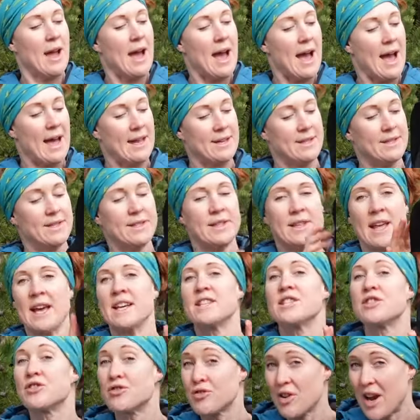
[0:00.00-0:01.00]
and they're
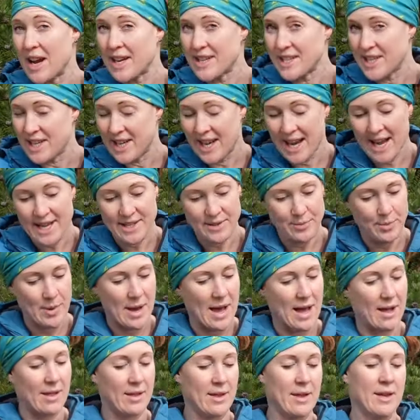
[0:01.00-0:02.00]
stretchy as
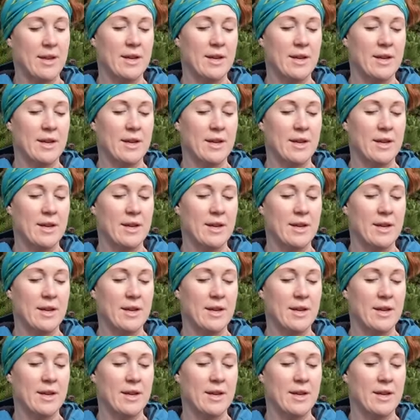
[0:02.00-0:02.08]
well.